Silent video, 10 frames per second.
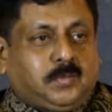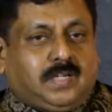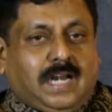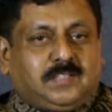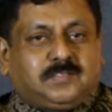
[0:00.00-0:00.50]

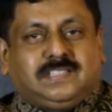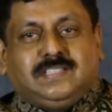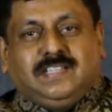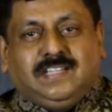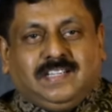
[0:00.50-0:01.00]
glad to see
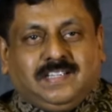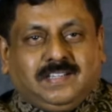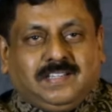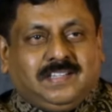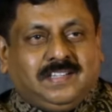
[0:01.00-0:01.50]
the
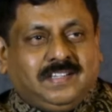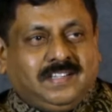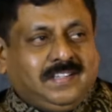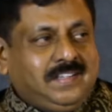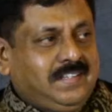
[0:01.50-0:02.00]

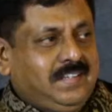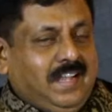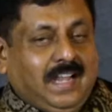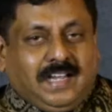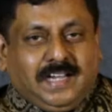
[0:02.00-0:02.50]

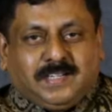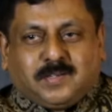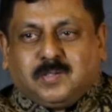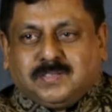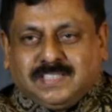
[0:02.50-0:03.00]
elite
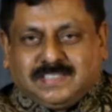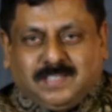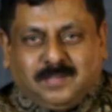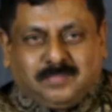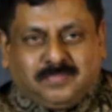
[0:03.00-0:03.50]

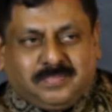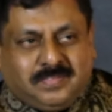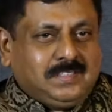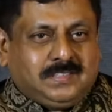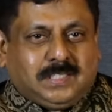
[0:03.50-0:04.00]
cross-section of
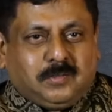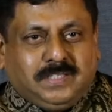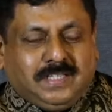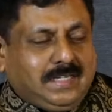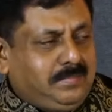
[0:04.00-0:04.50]

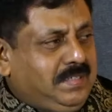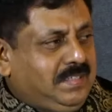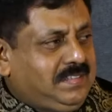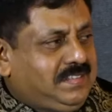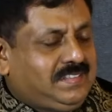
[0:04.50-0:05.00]
Saudi
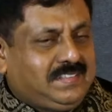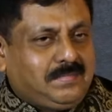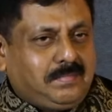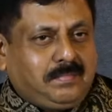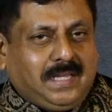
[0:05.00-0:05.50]
Arabia's
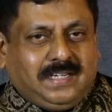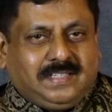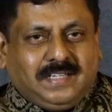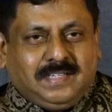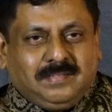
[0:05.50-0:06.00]

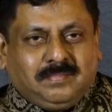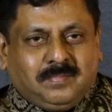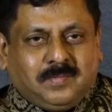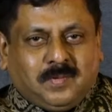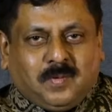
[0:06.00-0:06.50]

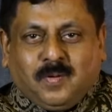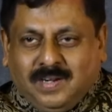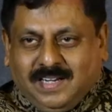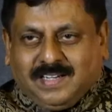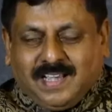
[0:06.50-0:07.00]
maritime,
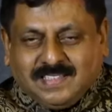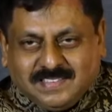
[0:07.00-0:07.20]
oil and gas